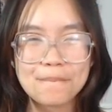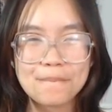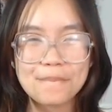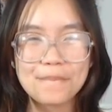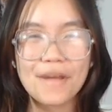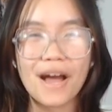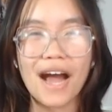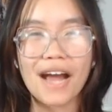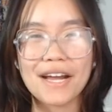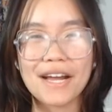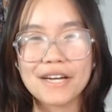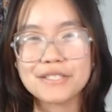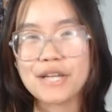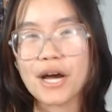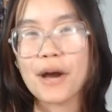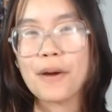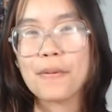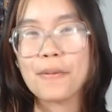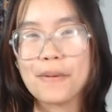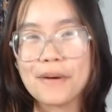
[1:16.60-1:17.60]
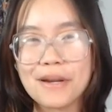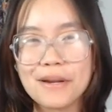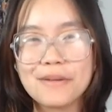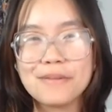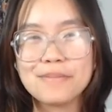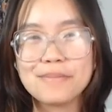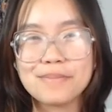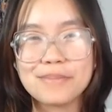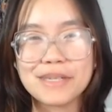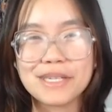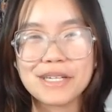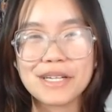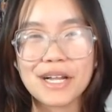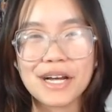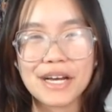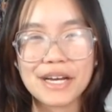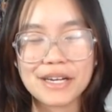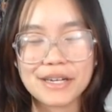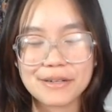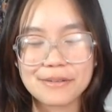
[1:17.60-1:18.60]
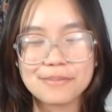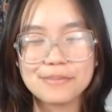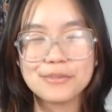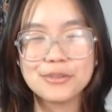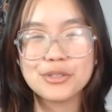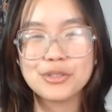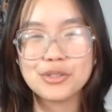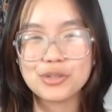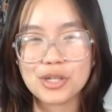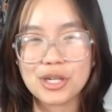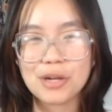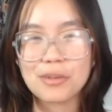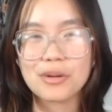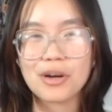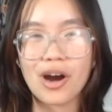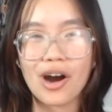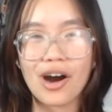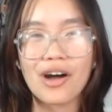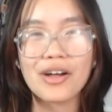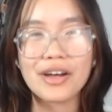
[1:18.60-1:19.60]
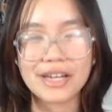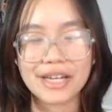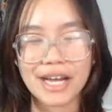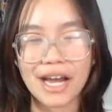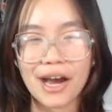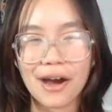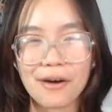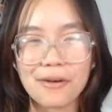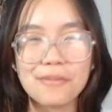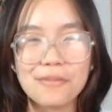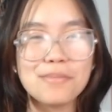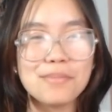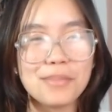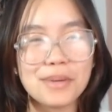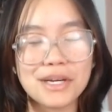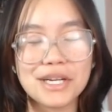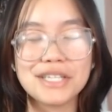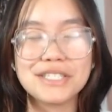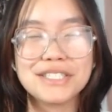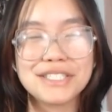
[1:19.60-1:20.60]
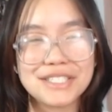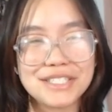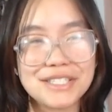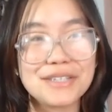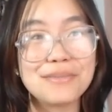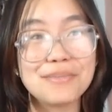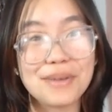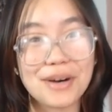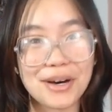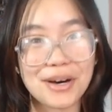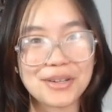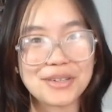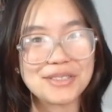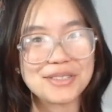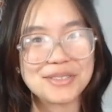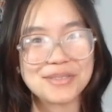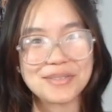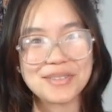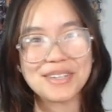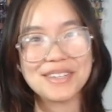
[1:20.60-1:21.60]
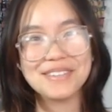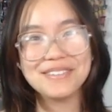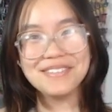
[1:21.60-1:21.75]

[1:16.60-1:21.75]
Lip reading: I guess I wouldn't be like straight up calling out, but it still bothers me.